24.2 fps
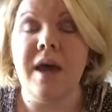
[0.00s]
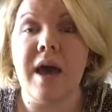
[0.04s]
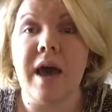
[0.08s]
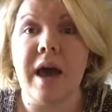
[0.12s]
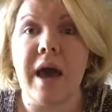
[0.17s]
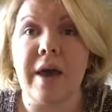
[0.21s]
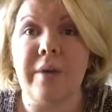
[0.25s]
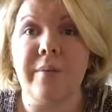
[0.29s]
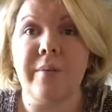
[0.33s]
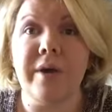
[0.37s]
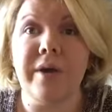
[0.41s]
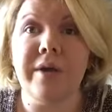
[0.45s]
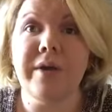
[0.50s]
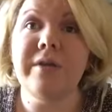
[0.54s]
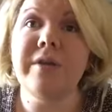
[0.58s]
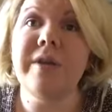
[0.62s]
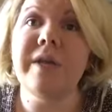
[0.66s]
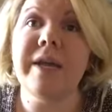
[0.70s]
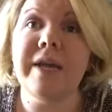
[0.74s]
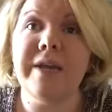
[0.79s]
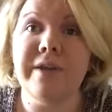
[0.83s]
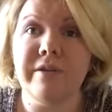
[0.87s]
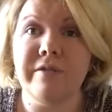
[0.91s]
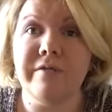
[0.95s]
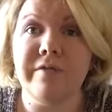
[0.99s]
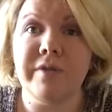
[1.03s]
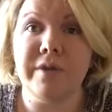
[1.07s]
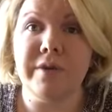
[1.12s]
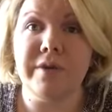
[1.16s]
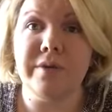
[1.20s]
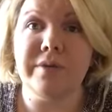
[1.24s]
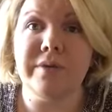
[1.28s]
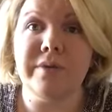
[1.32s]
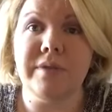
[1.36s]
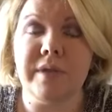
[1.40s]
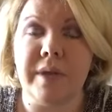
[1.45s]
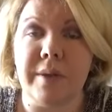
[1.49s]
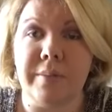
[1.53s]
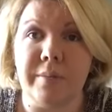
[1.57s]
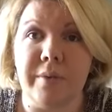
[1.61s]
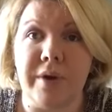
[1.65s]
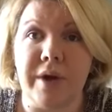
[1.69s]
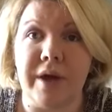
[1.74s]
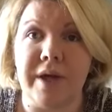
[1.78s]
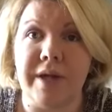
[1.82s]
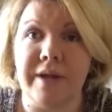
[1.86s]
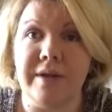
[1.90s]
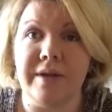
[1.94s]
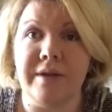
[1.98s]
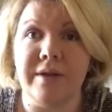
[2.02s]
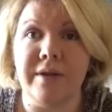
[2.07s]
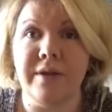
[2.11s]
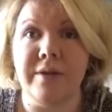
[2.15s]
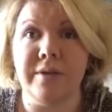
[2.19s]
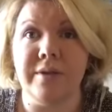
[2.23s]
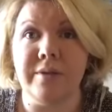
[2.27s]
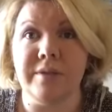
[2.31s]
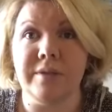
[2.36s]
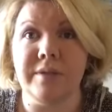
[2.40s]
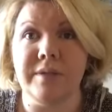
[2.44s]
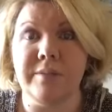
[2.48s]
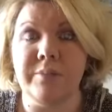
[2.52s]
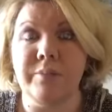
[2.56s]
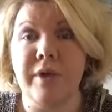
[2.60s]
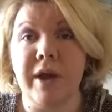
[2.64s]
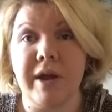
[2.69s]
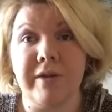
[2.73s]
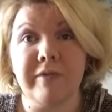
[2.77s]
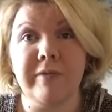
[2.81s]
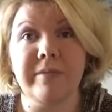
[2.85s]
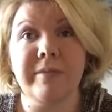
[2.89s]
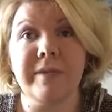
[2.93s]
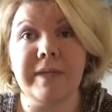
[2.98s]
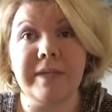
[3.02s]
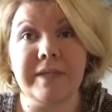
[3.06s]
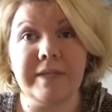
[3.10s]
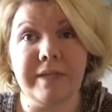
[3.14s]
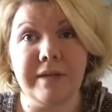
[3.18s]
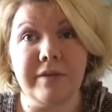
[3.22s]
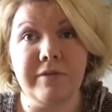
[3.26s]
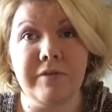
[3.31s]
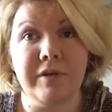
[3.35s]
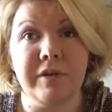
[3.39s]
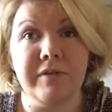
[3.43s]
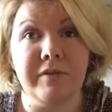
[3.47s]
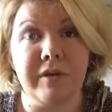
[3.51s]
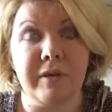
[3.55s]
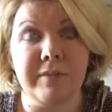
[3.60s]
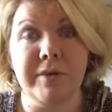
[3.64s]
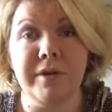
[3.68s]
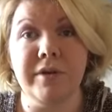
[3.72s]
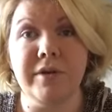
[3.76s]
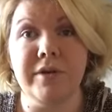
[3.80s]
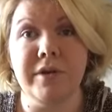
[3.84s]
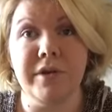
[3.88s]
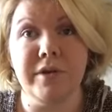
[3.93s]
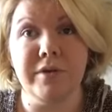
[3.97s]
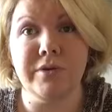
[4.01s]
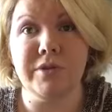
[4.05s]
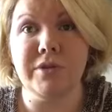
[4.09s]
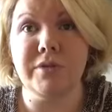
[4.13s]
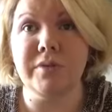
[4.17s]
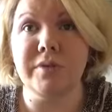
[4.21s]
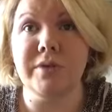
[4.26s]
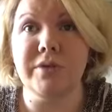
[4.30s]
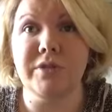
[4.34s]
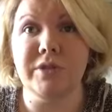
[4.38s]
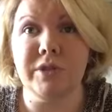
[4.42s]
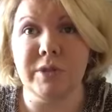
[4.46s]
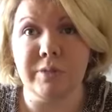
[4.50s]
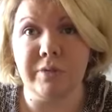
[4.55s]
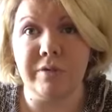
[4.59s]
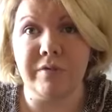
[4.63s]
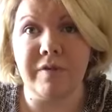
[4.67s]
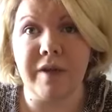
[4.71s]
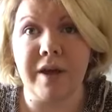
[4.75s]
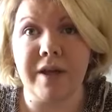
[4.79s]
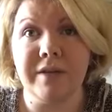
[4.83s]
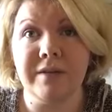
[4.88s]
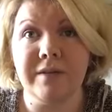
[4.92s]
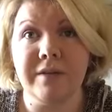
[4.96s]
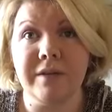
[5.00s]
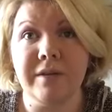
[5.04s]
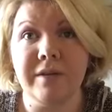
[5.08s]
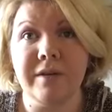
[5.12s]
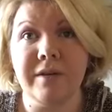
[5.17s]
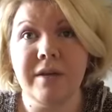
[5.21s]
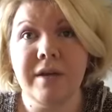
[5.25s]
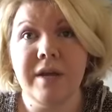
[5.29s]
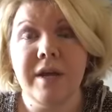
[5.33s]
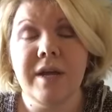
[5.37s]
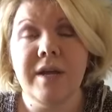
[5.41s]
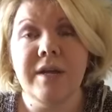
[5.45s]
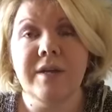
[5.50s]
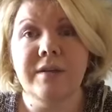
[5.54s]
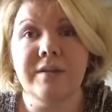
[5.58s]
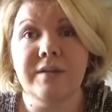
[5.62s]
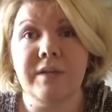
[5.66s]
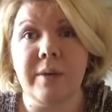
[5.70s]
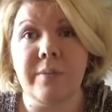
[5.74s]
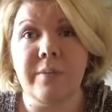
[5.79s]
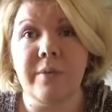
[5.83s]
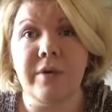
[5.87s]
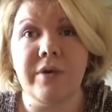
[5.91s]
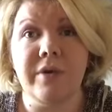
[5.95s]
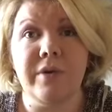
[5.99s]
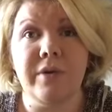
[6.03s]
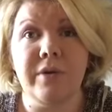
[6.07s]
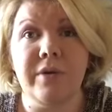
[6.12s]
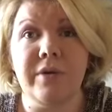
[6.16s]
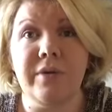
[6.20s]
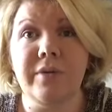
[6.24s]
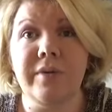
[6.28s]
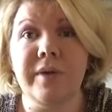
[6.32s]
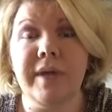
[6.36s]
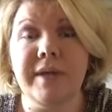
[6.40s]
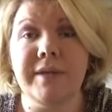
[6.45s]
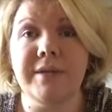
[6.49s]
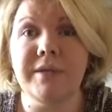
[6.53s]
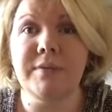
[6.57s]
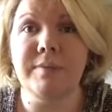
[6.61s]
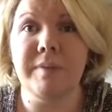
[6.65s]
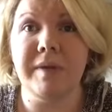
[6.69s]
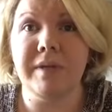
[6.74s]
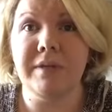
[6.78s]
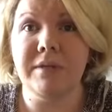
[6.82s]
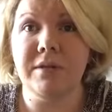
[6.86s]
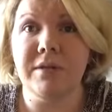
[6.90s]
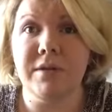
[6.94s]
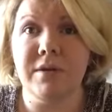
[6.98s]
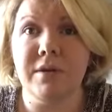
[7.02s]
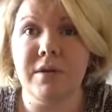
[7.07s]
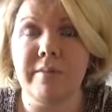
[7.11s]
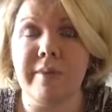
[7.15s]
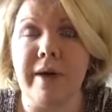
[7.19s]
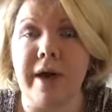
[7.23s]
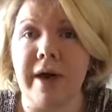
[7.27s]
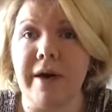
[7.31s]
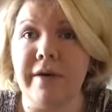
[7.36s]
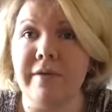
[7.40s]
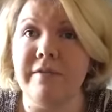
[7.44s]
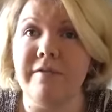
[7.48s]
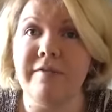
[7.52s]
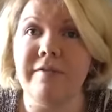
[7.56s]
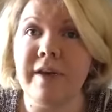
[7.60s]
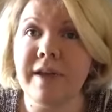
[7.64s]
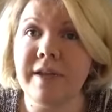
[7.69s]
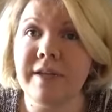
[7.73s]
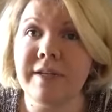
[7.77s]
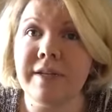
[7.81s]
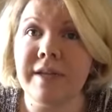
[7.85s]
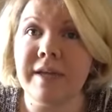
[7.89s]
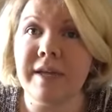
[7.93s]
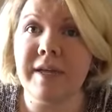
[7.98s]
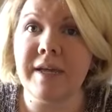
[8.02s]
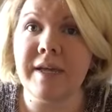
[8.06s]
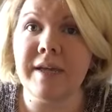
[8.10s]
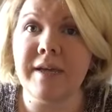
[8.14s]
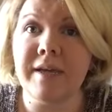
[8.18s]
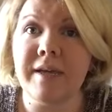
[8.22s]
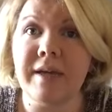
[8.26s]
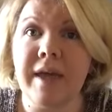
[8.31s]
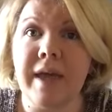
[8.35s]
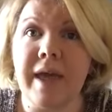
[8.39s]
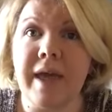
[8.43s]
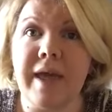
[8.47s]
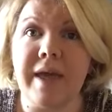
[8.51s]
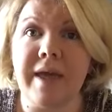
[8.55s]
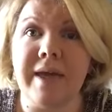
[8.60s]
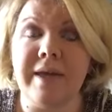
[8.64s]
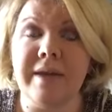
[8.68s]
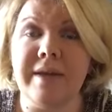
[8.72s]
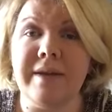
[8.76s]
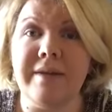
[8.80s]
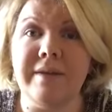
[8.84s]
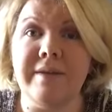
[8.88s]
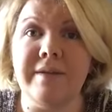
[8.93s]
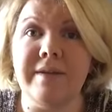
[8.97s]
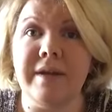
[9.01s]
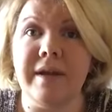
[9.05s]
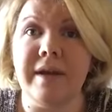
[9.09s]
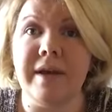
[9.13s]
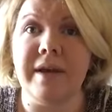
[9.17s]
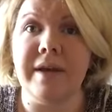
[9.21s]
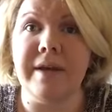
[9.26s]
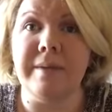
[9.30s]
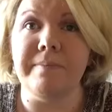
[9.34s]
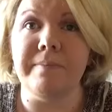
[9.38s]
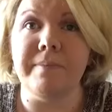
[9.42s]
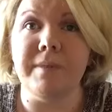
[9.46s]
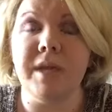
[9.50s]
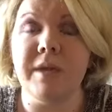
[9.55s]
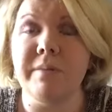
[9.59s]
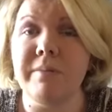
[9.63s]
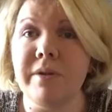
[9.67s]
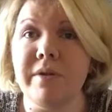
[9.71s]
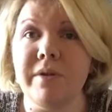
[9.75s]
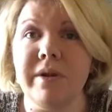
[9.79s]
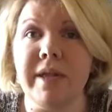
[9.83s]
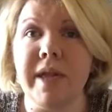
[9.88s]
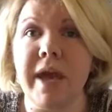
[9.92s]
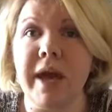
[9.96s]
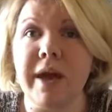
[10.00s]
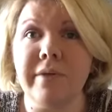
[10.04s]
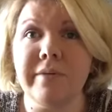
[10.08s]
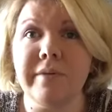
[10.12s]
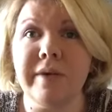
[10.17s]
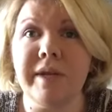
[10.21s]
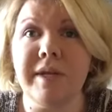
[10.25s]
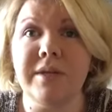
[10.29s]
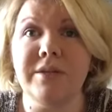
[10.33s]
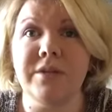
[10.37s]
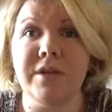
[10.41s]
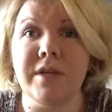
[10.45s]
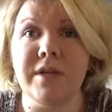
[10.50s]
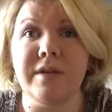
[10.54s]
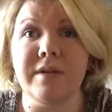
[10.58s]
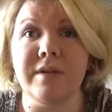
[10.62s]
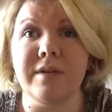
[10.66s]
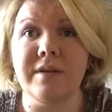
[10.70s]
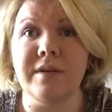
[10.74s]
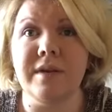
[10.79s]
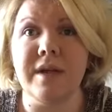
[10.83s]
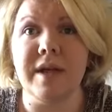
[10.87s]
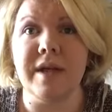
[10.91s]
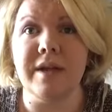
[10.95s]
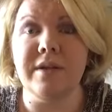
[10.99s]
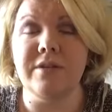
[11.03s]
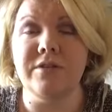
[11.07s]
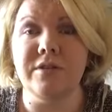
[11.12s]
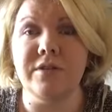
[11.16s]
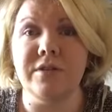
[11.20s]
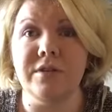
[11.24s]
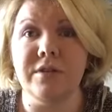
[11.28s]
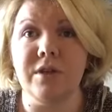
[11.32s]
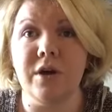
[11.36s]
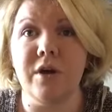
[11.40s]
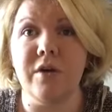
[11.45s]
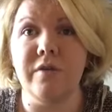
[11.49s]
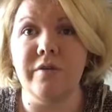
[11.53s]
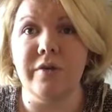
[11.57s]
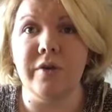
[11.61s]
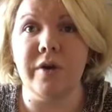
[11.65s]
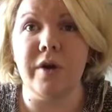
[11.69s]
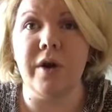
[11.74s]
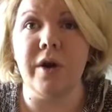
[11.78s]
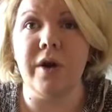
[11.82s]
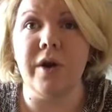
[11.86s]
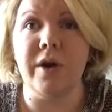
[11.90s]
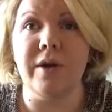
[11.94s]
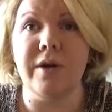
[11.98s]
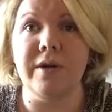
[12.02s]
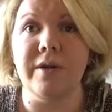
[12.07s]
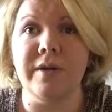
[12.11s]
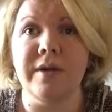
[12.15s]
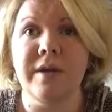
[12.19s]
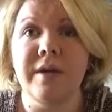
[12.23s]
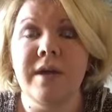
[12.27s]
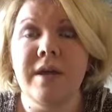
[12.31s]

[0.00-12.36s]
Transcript: I want you to interview someone who's preferably different from your usual supervisor, someone who can speak to you about funding and community outreach and just overall